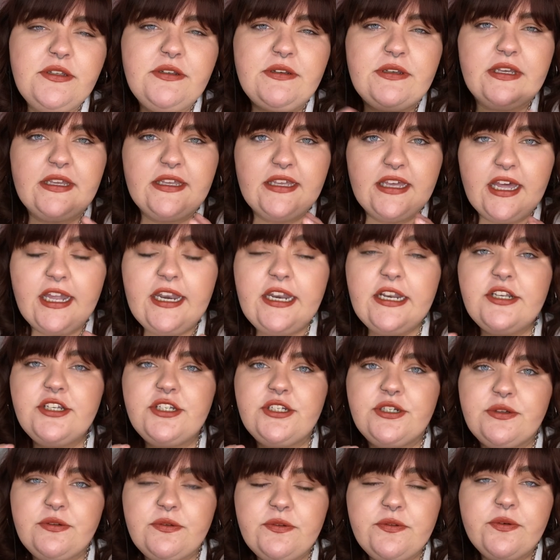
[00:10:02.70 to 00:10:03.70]
You can kind of
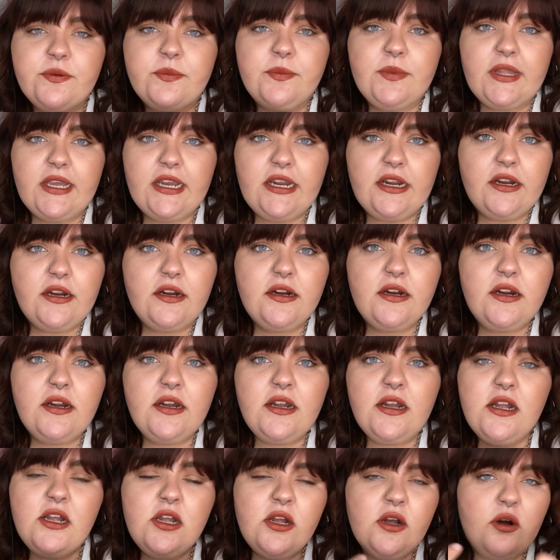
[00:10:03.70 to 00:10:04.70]
choose from there,
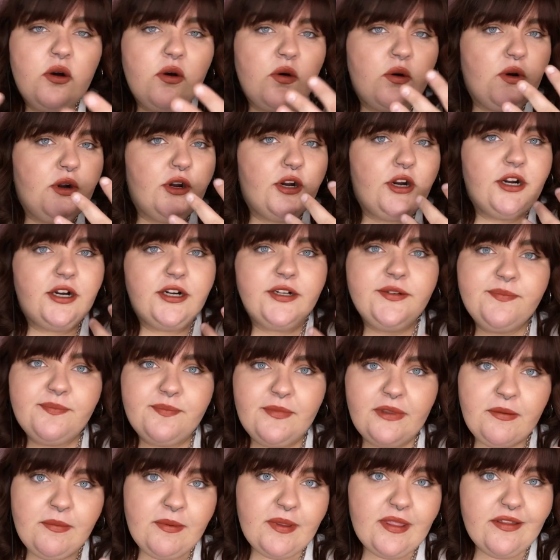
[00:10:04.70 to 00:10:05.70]
or
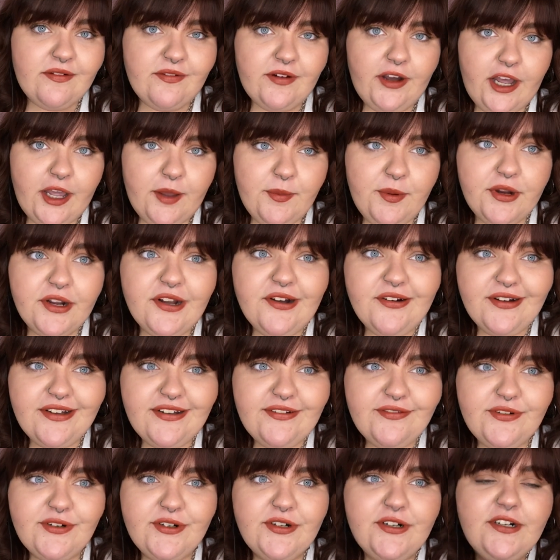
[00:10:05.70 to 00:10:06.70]
maybe the vibe you're going
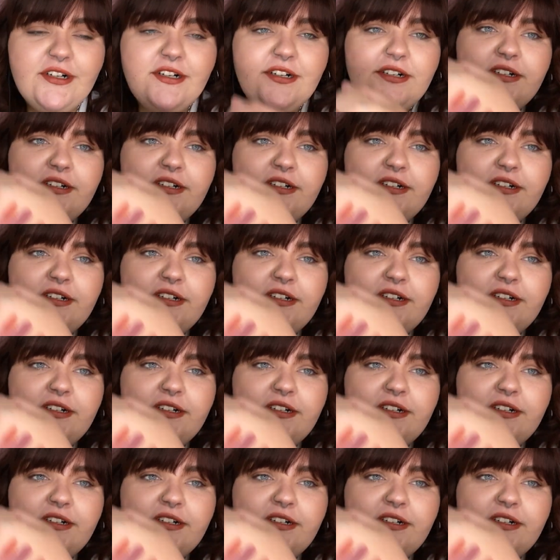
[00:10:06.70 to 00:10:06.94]
for.